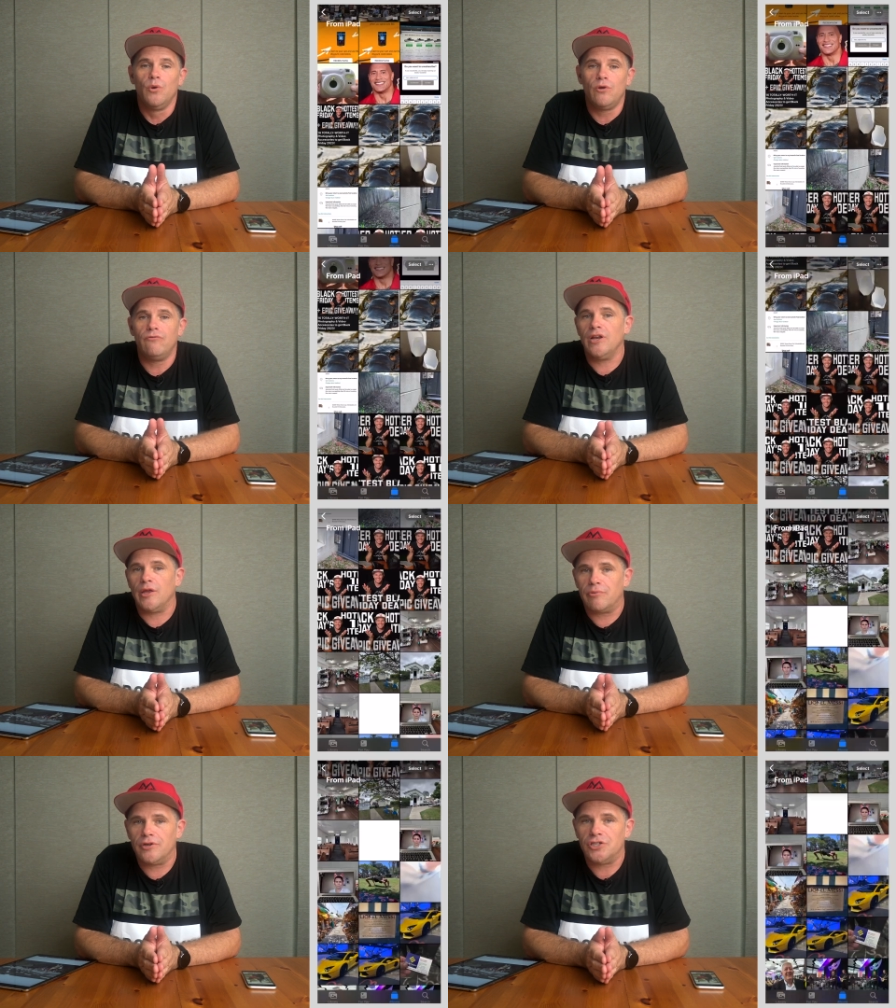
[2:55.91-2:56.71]
We really
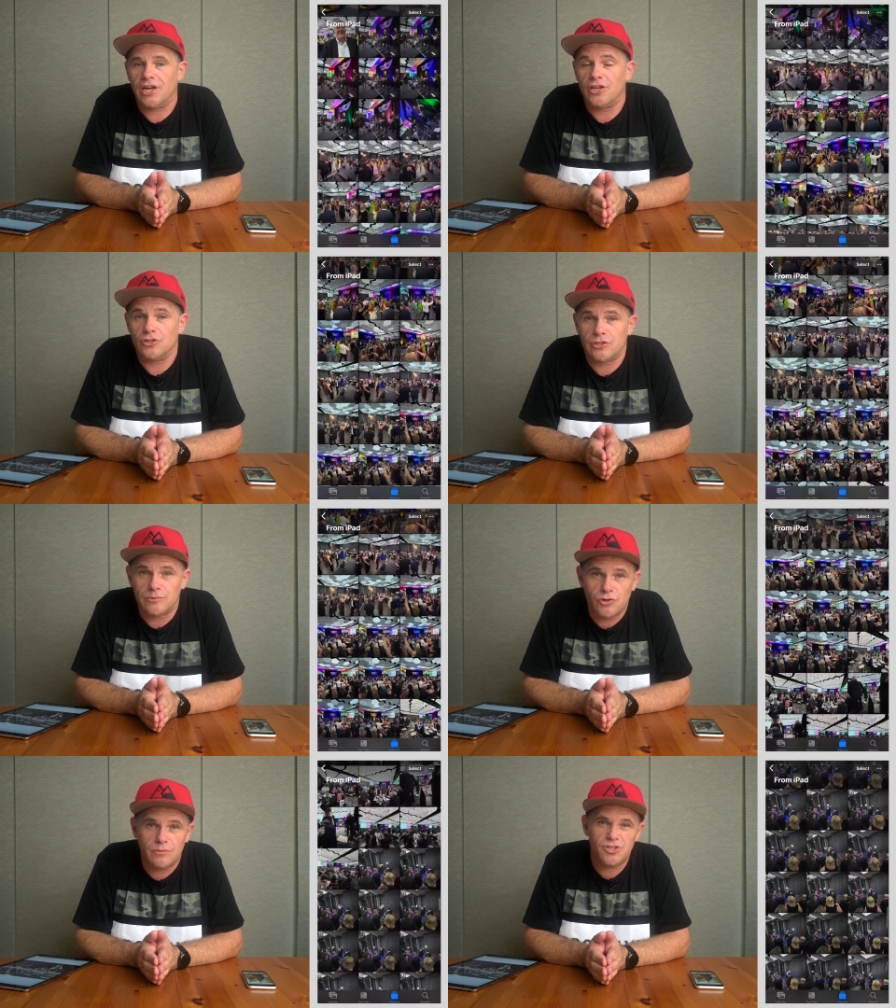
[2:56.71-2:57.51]
appreciate your
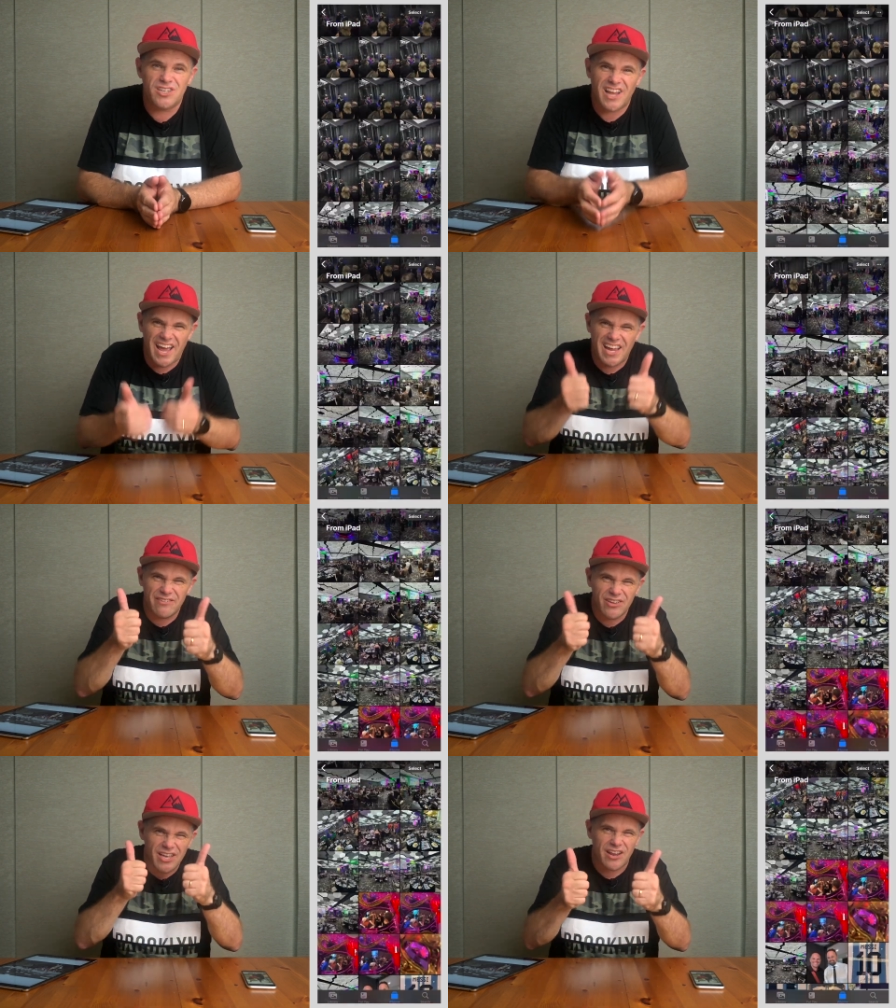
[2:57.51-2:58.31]
subscription and
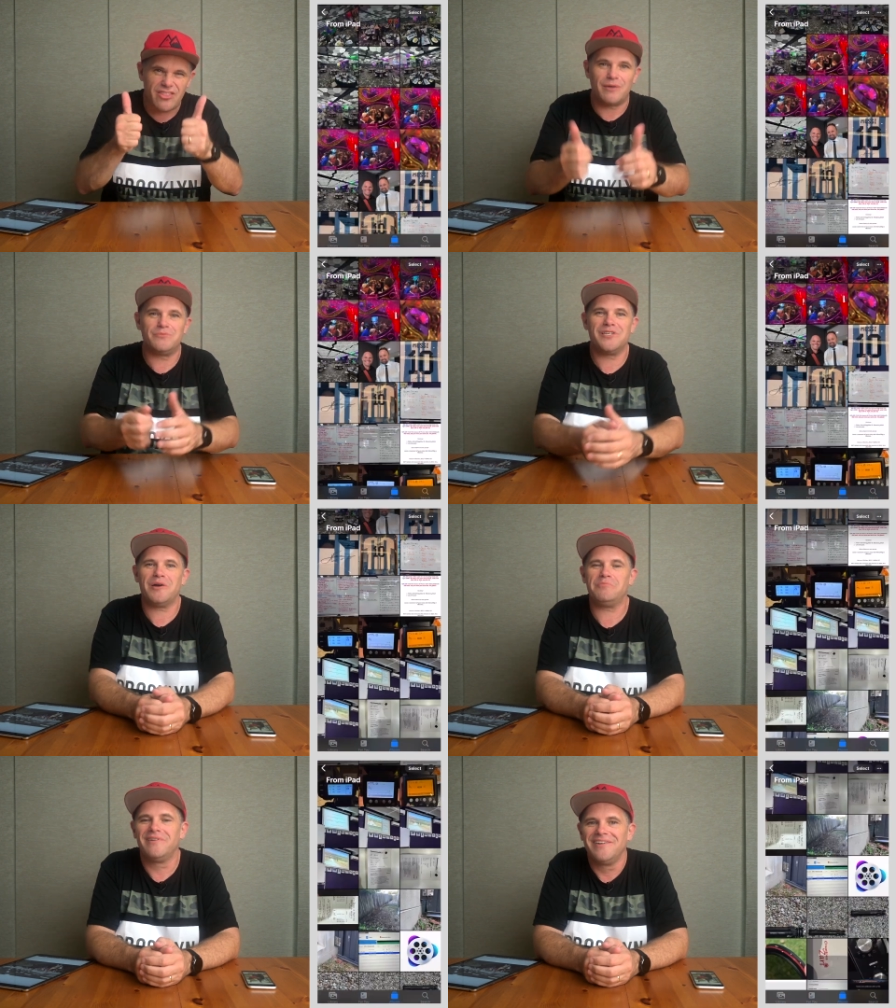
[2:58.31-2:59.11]
giving it a thumbs
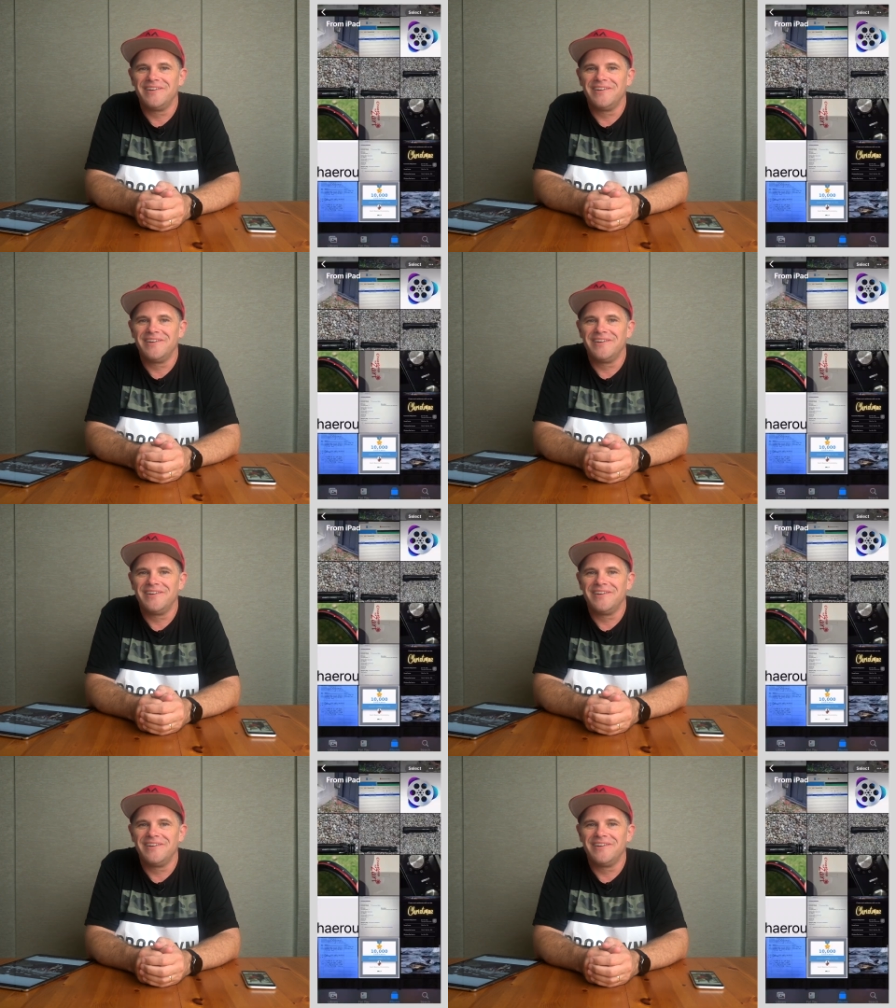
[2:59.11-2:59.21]
up.